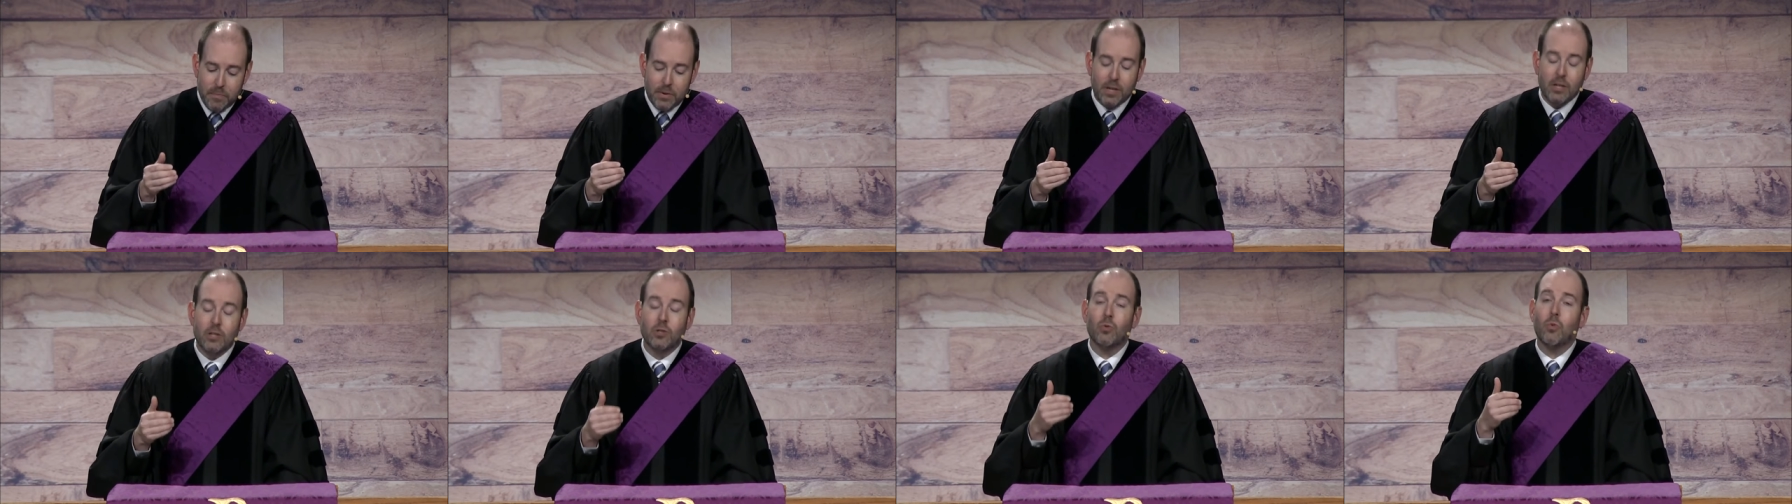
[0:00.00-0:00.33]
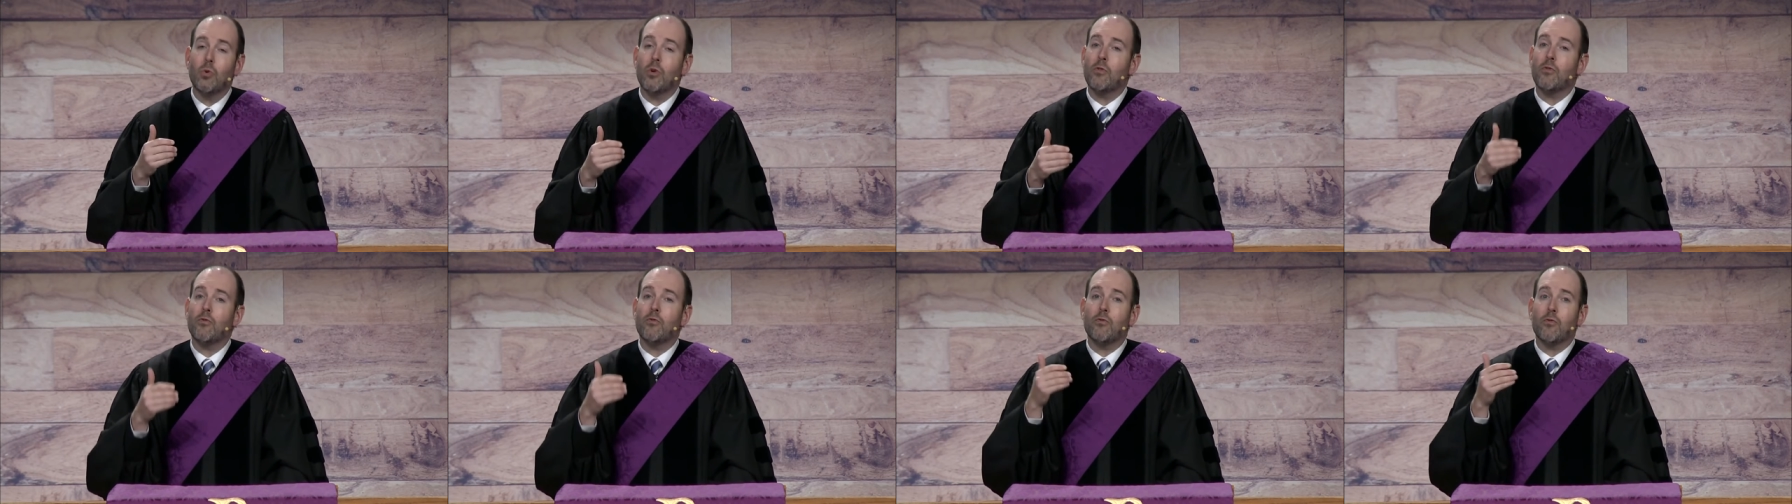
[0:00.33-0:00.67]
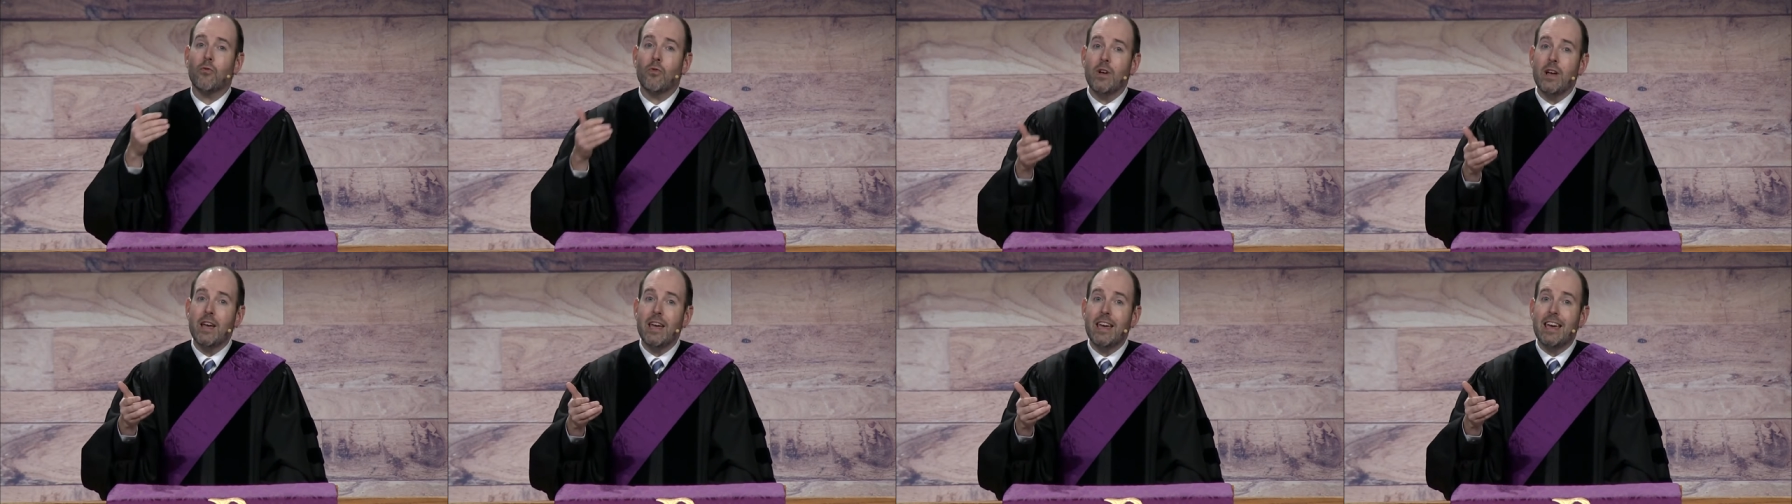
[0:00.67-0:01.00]
because we're
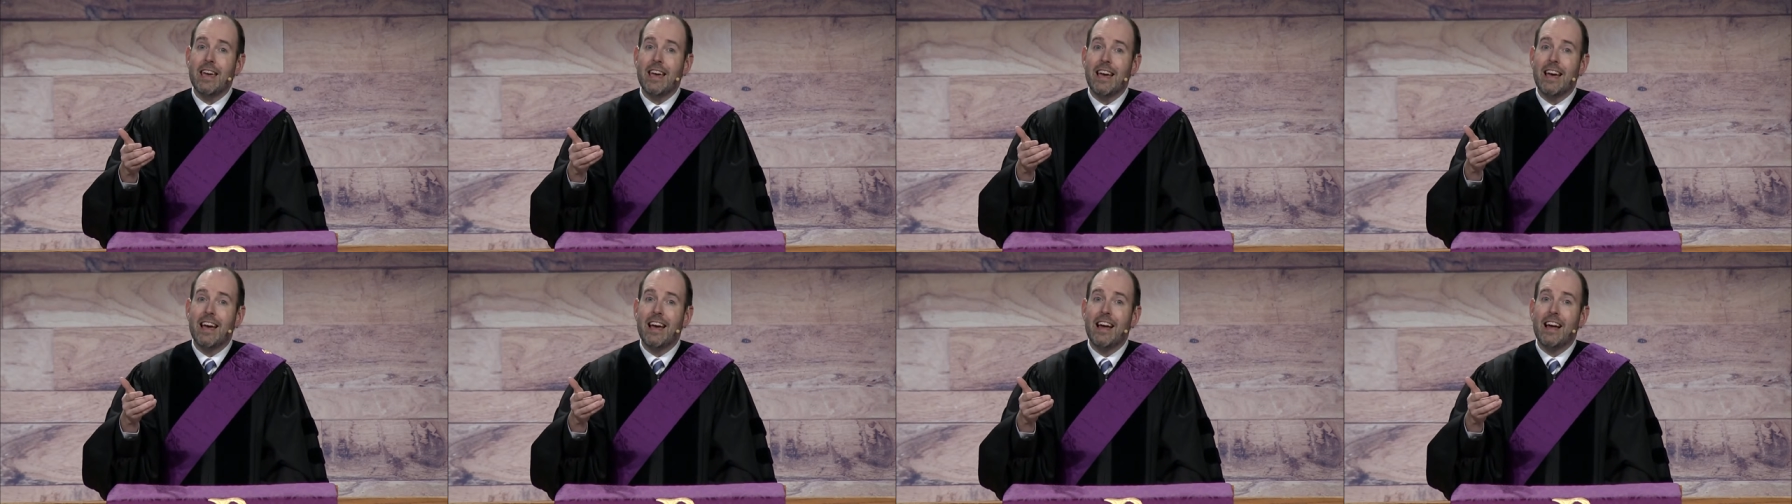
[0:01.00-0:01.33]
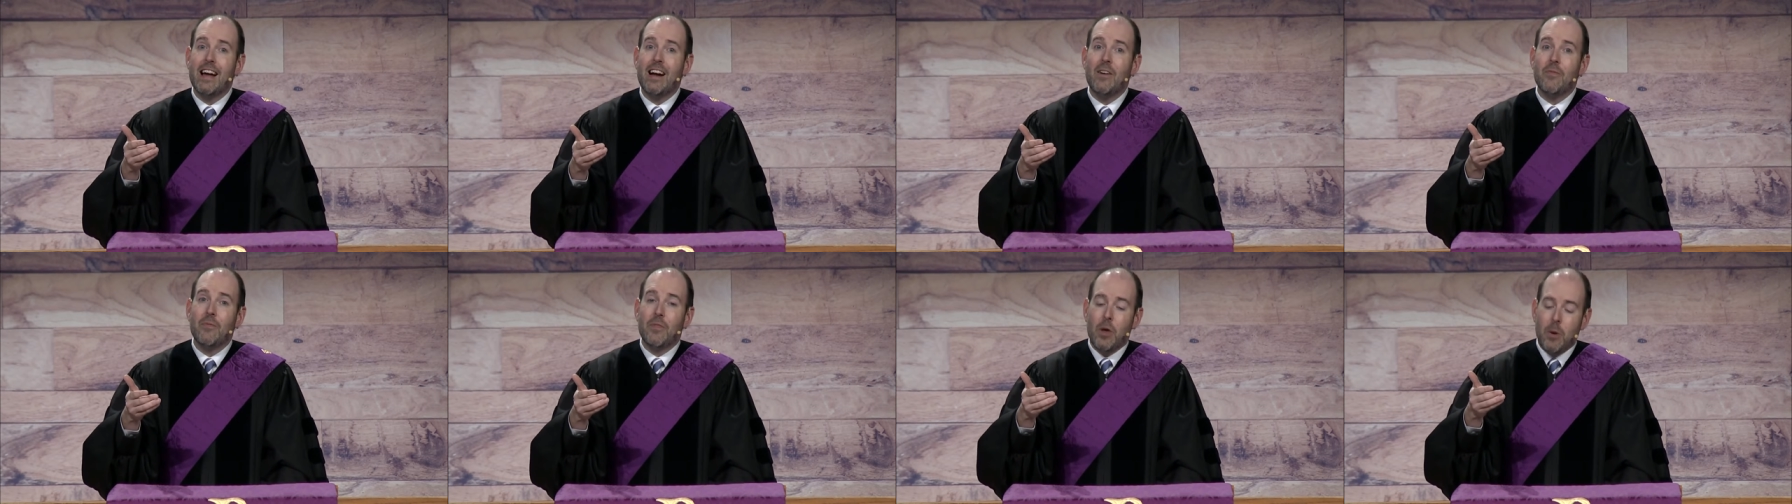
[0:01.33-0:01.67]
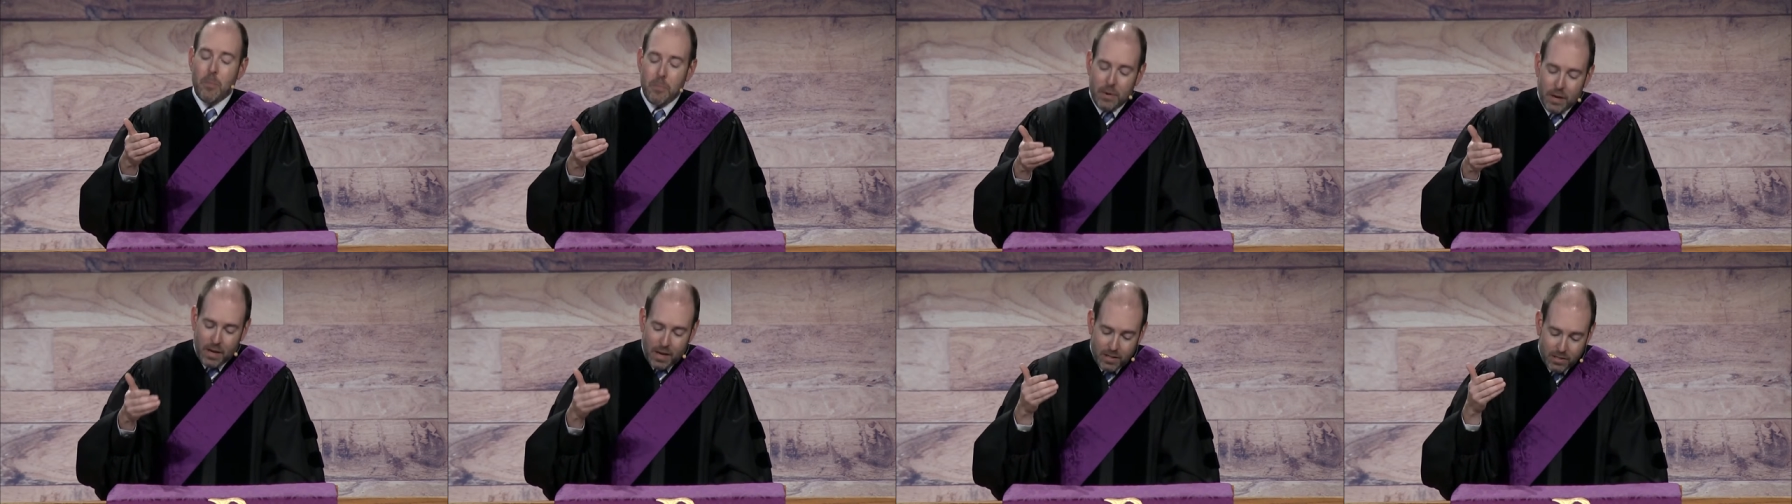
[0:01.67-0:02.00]
free
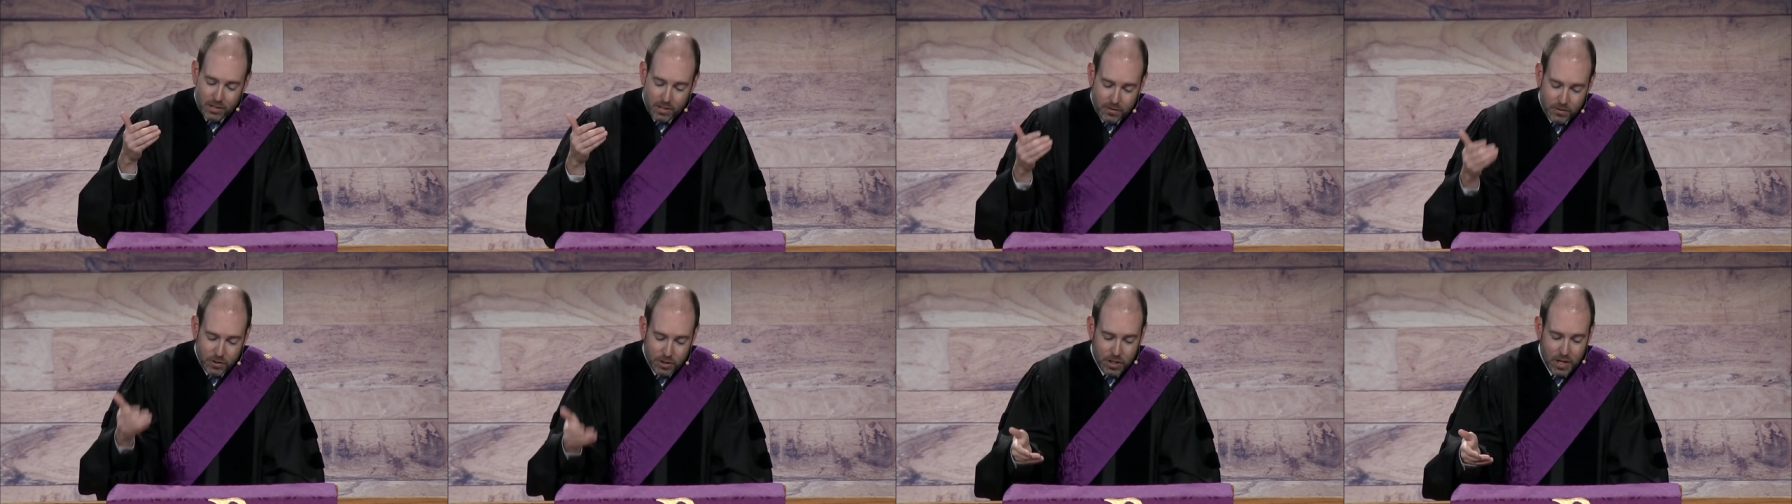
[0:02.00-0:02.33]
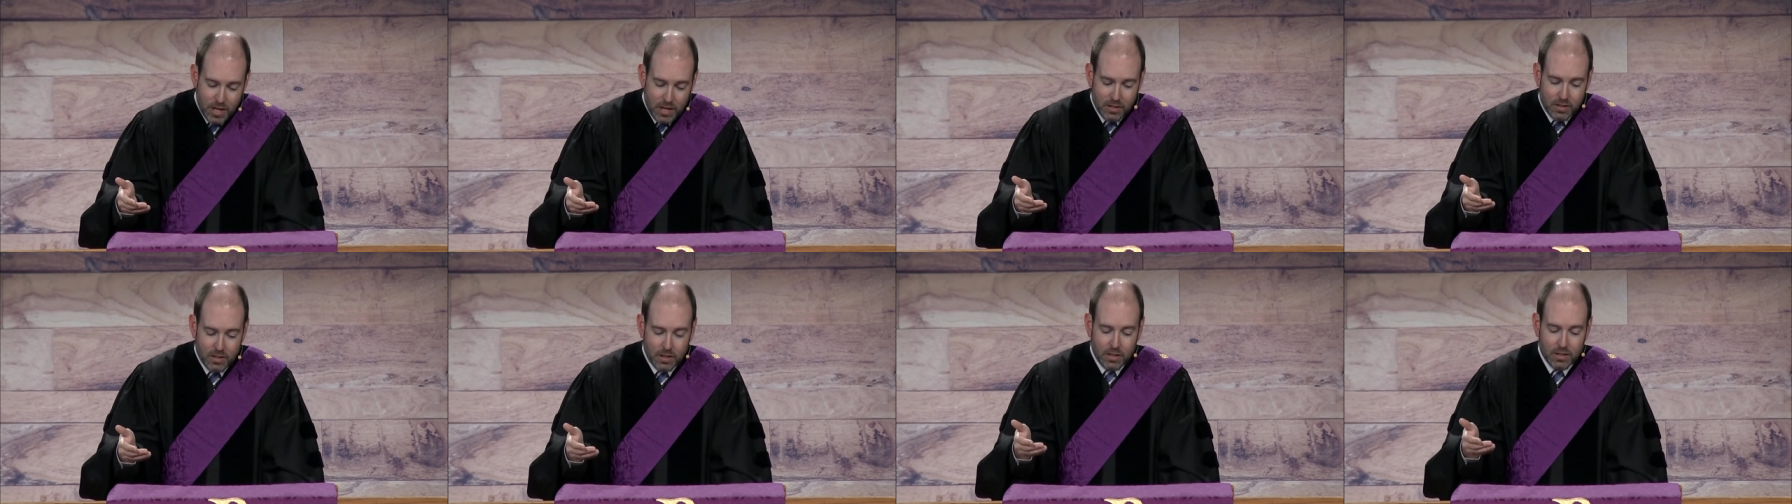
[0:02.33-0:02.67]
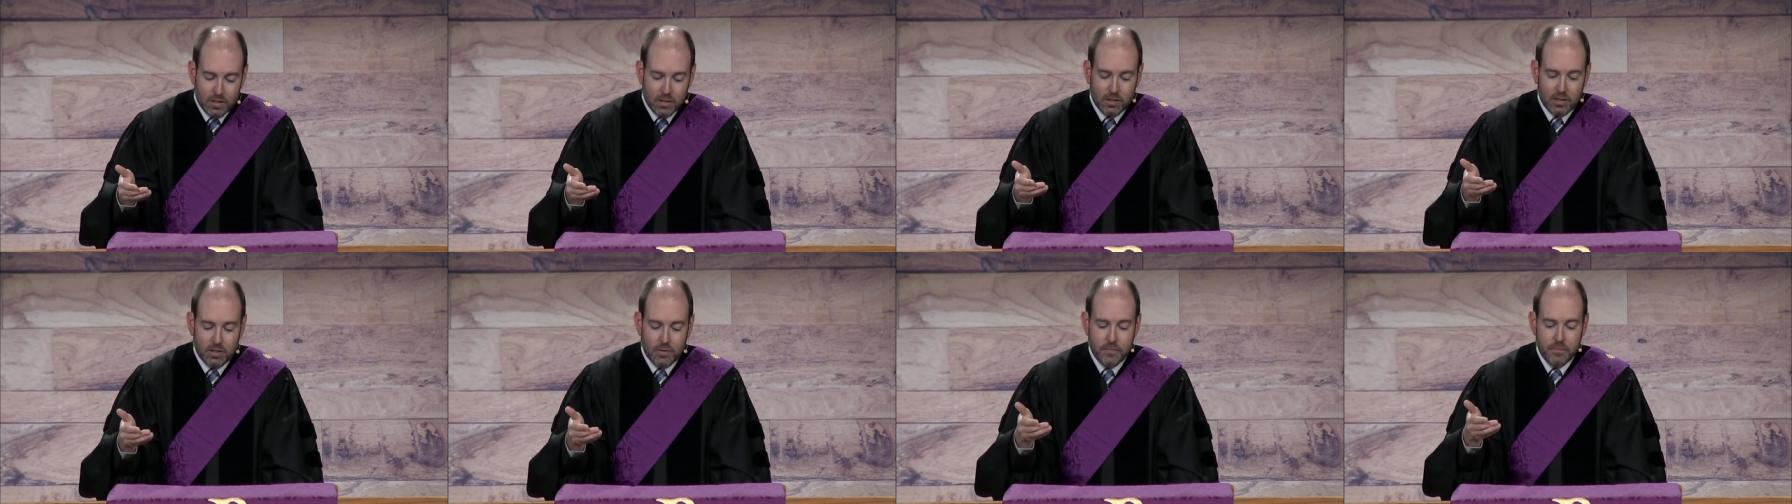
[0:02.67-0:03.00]
because of
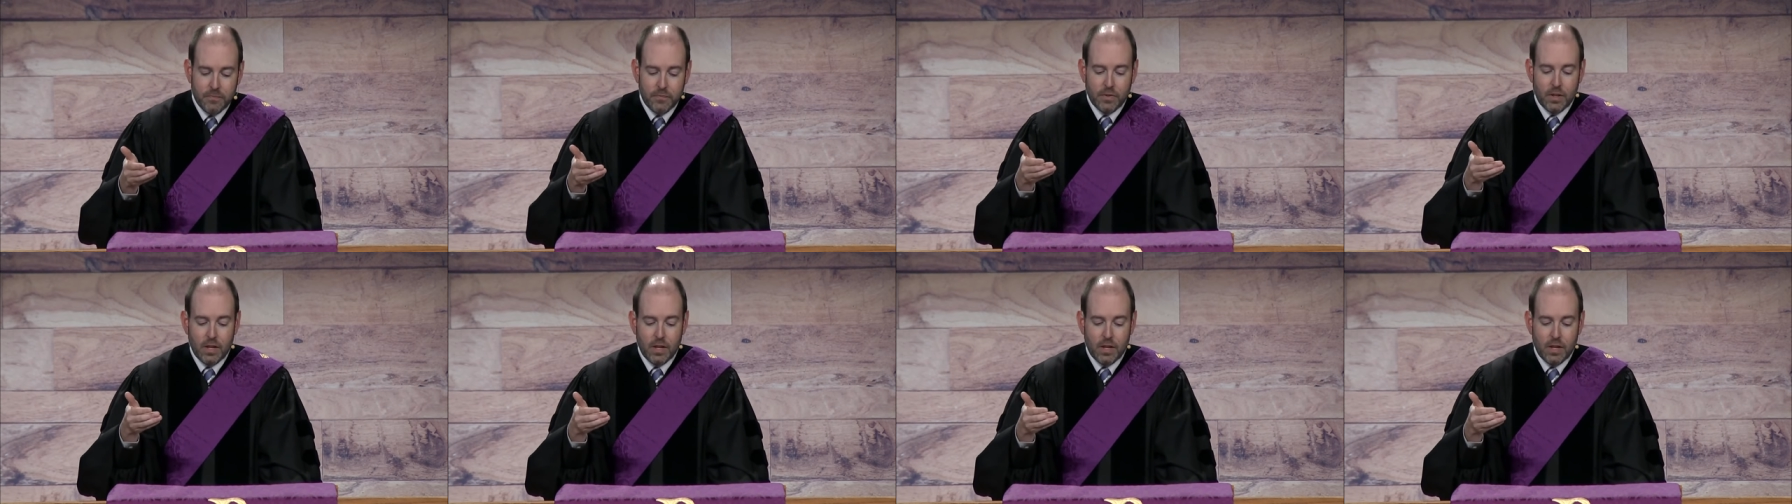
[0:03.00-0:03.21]
Jesus.